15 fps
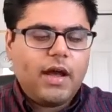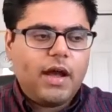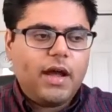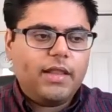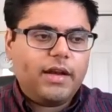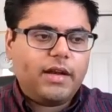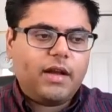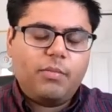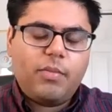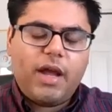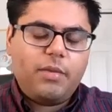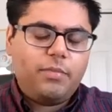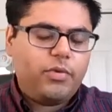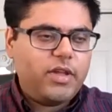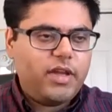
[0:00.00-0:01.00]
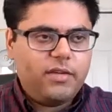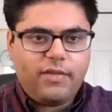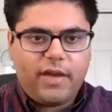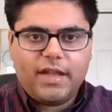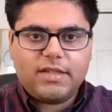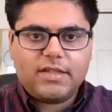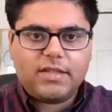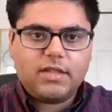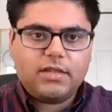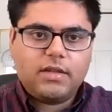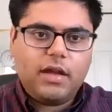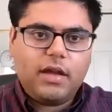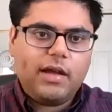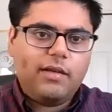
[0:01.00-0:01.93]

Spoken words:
that combine pretty advanced